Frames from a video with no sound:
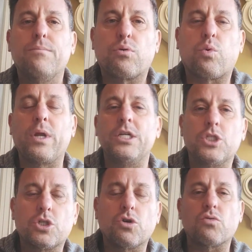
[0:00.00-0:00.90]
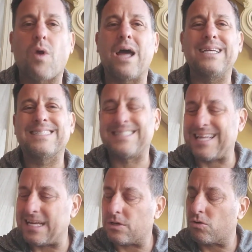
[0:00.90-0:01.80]
Preach Christ
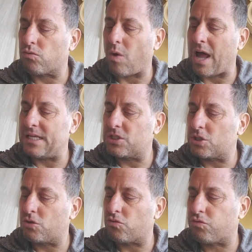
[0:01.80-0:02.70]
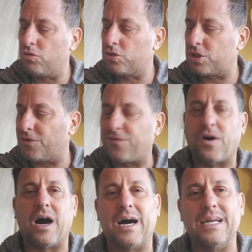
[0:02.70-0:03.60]
and Christ
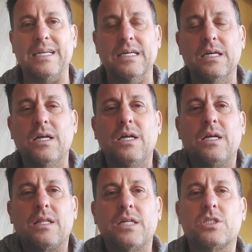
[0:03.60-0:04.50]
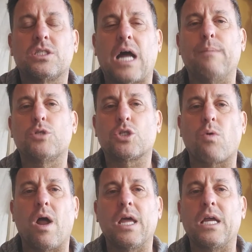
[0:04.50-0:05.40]
crucified. Let's stop
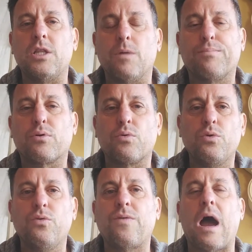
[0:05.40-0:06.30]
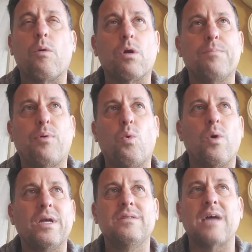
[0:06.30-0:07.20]
trying to prove our
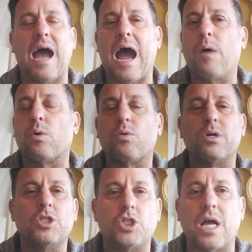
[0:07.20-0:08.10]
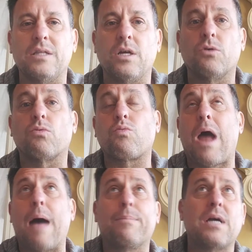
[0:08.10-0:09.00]
point, our agenda,
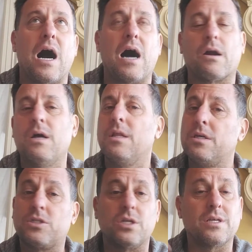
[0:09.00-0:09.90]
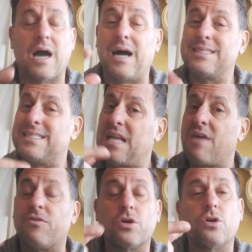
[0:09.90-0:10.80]
wrap God. Listen, God's
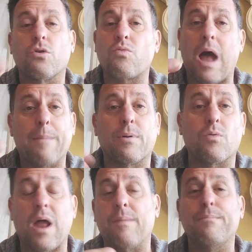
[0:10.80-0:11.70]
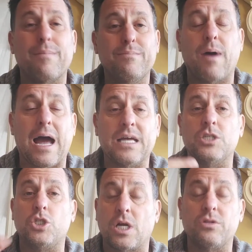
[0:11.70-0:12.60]
never going to wrap around my
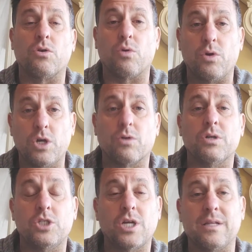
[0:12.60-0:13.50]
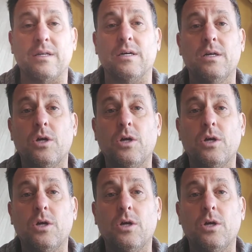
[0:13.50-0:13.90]
agenda or your agenda.